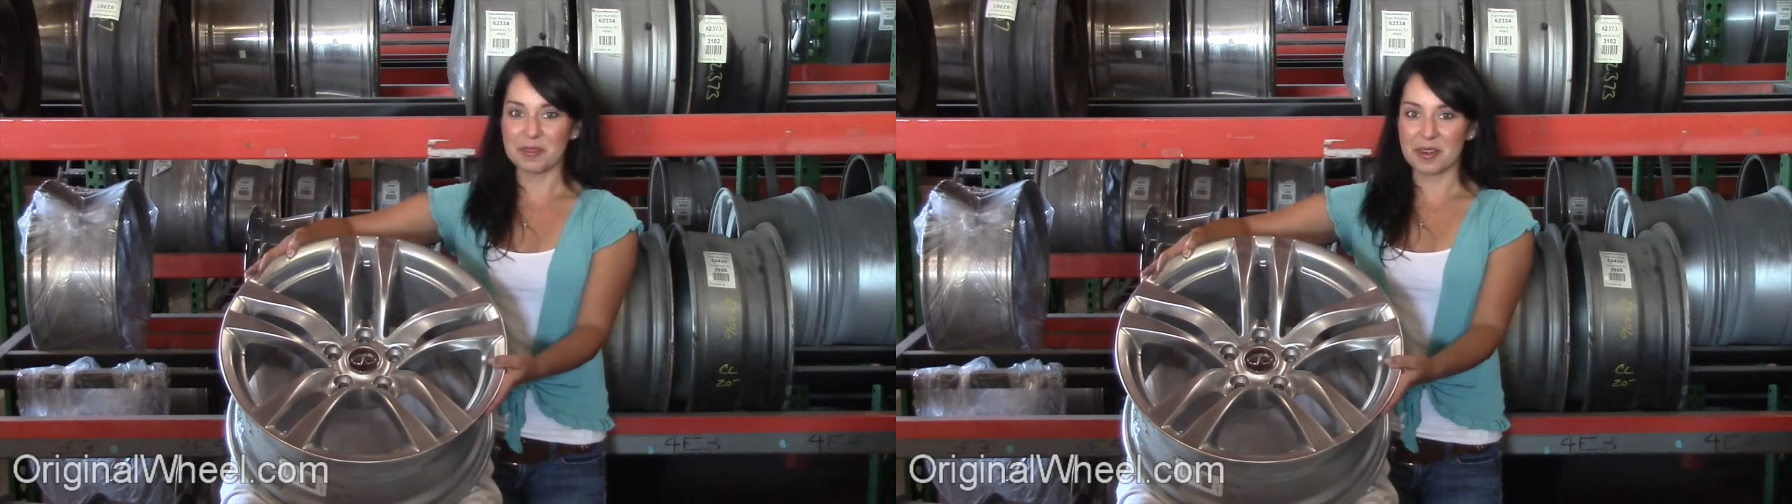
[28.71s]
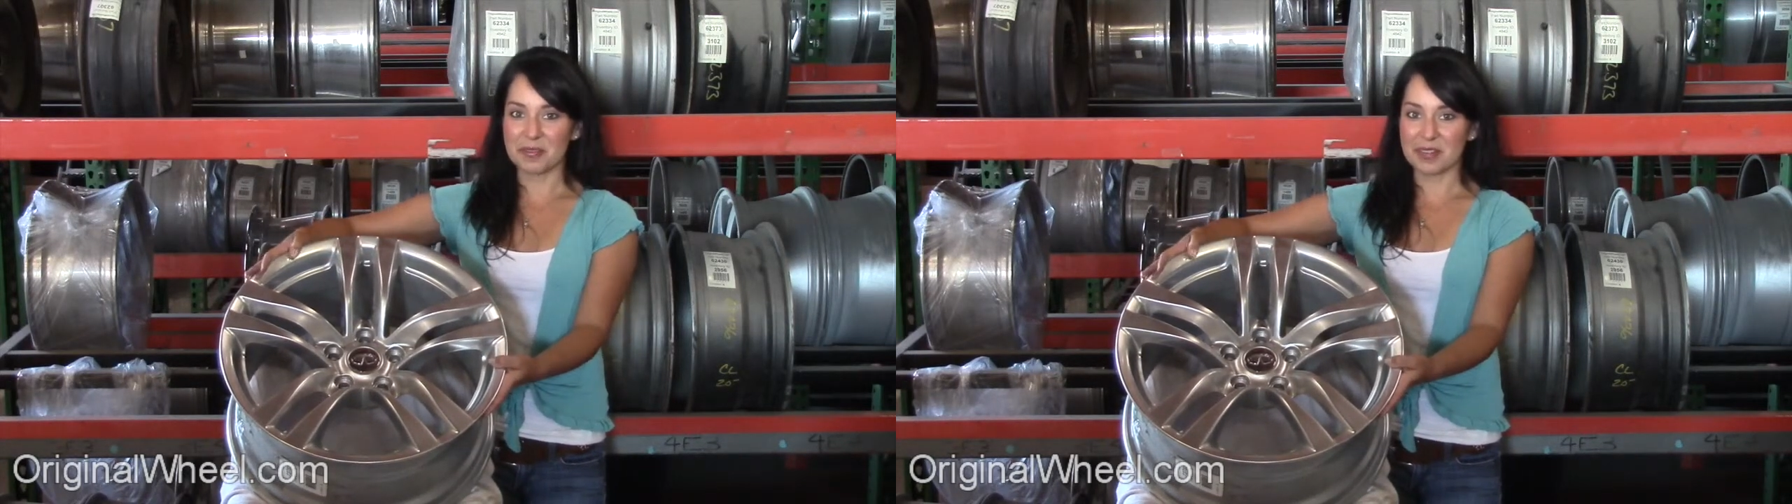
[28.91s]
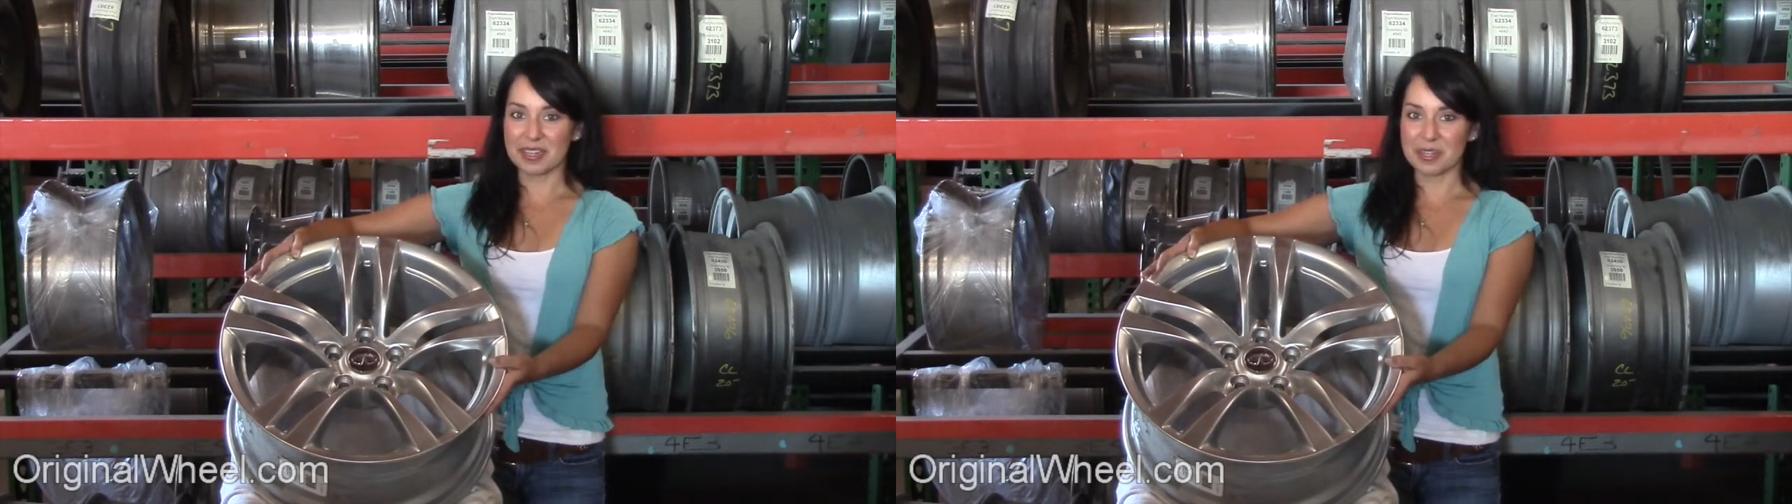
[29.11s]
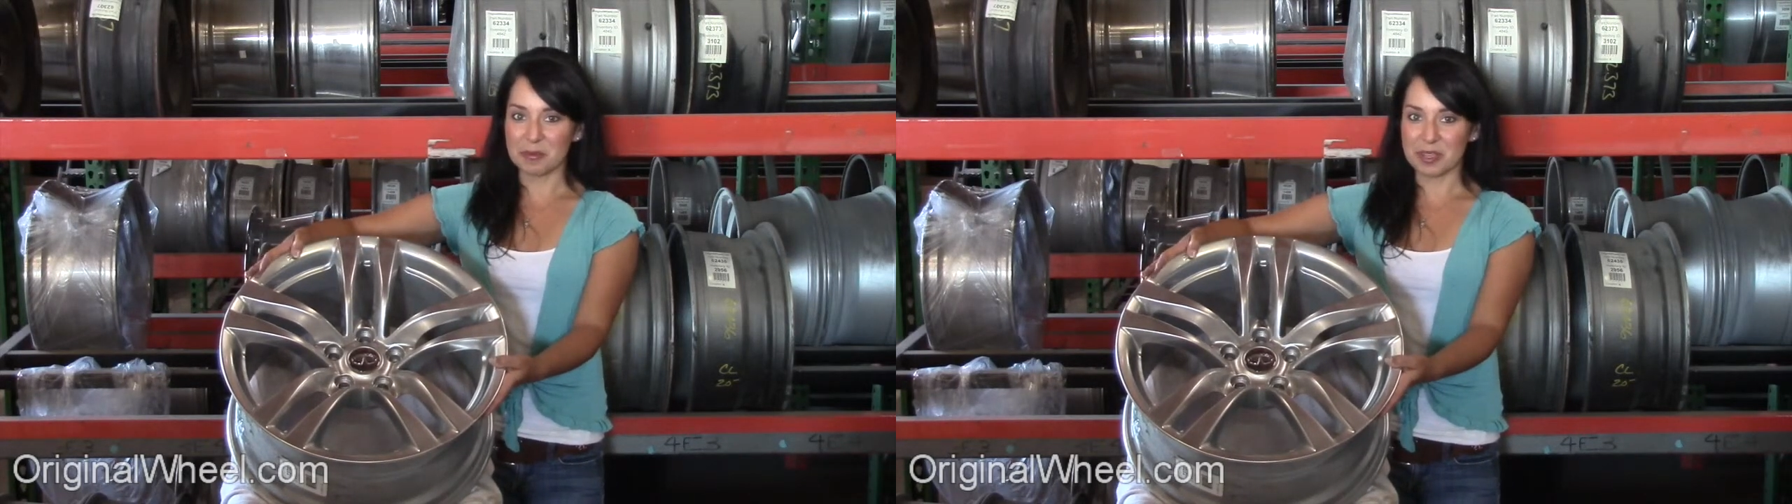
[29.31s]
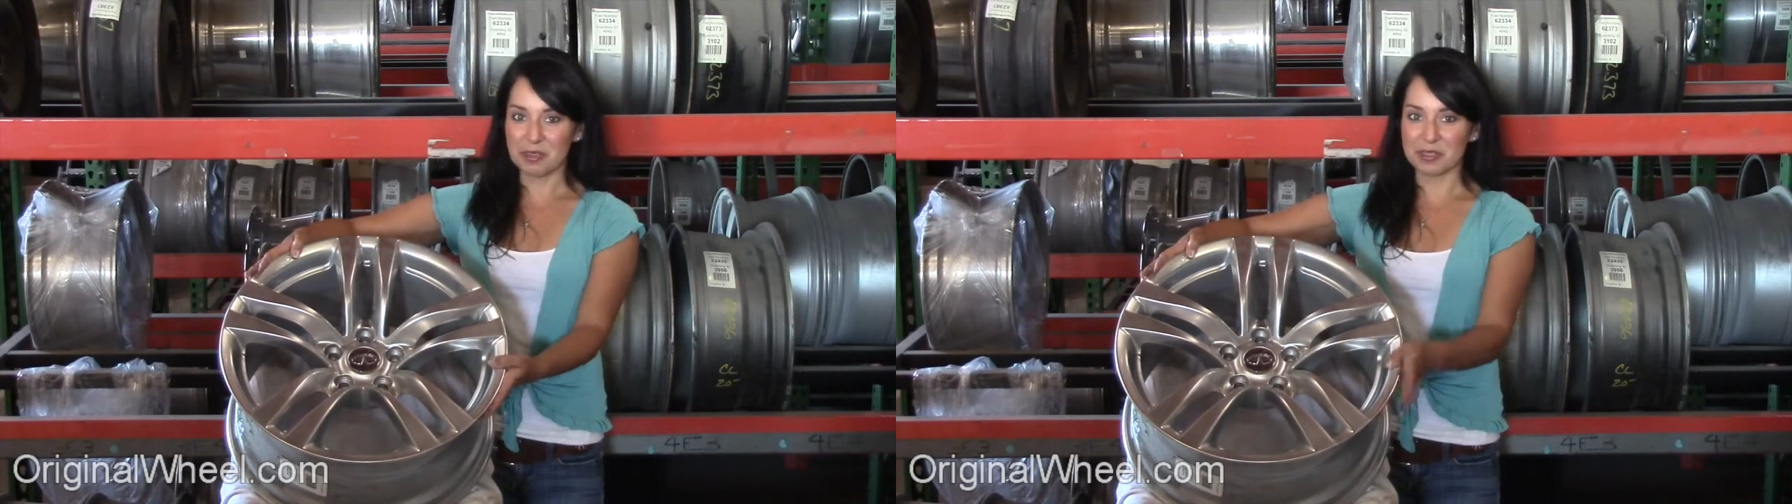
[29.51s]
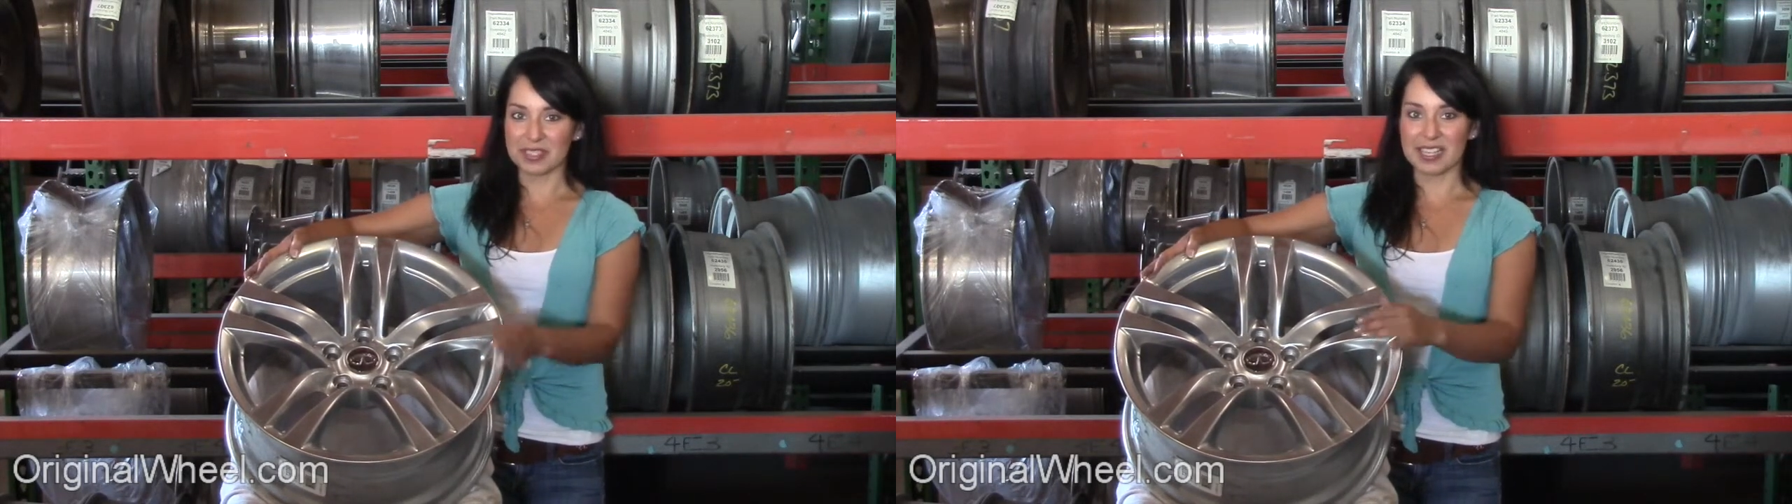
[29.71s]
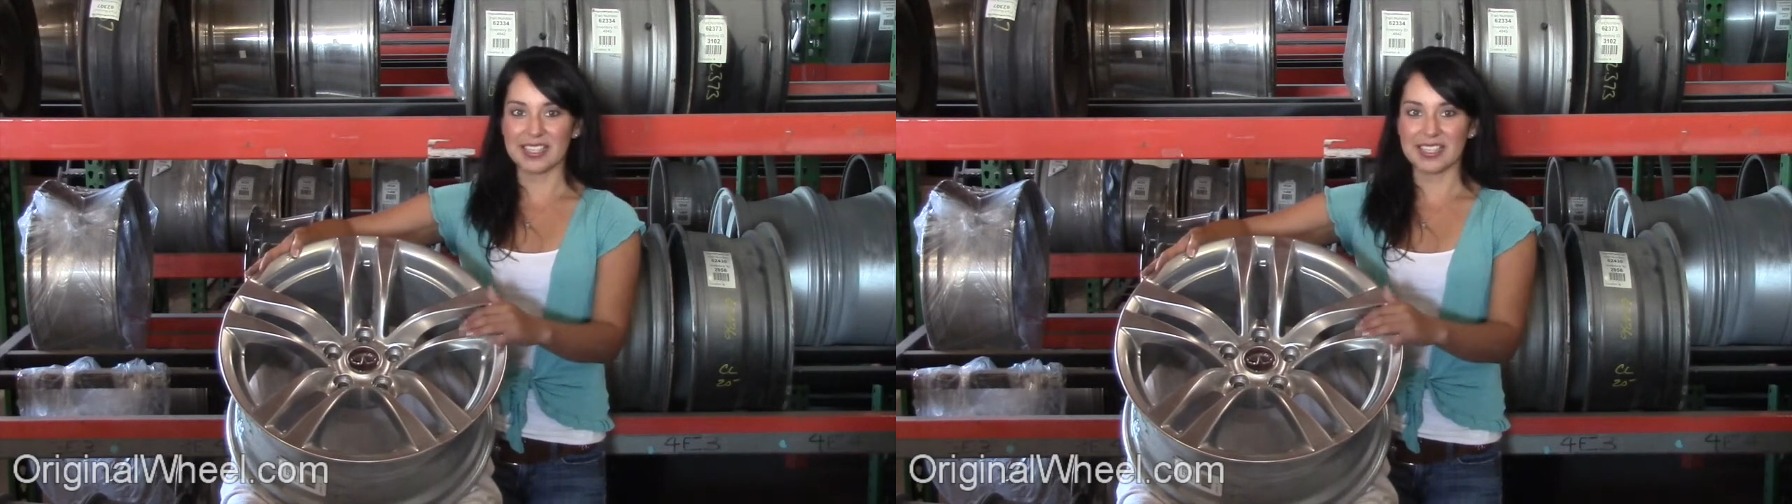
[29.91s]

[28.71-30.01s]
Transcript: of our Infiniti wheels.